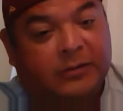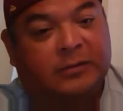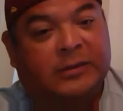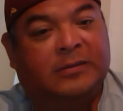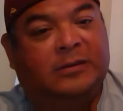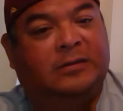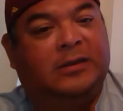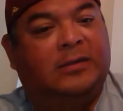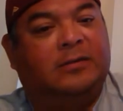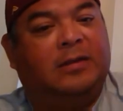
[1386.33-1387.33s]

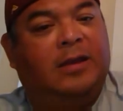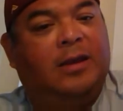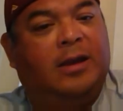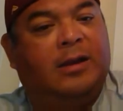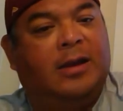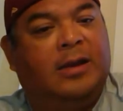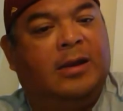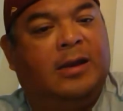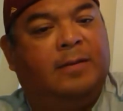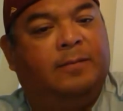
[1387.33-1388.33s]
66, I think, out of
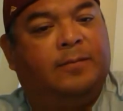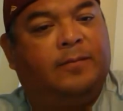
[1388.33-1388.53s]
99.